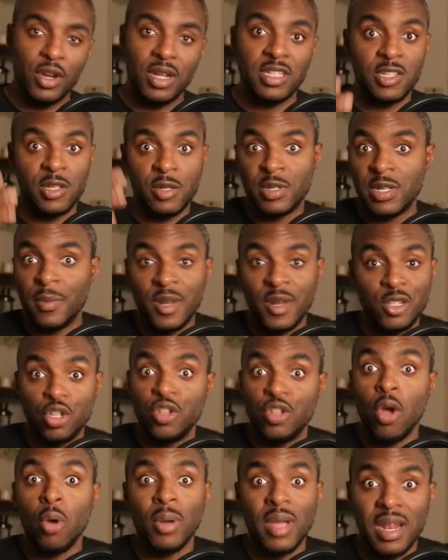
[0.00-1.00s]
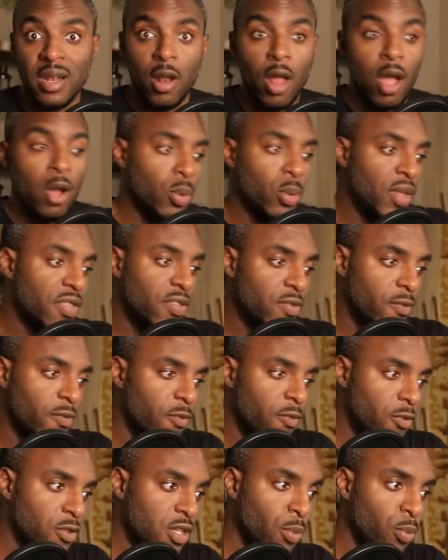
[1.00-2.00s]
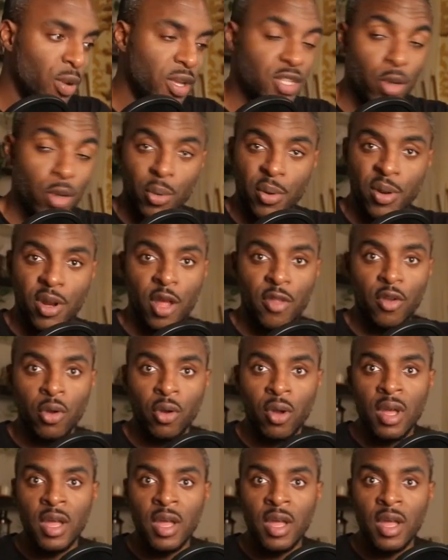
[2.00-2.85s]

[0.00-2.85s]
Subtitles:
Siblings you don't get along with for some reason or another.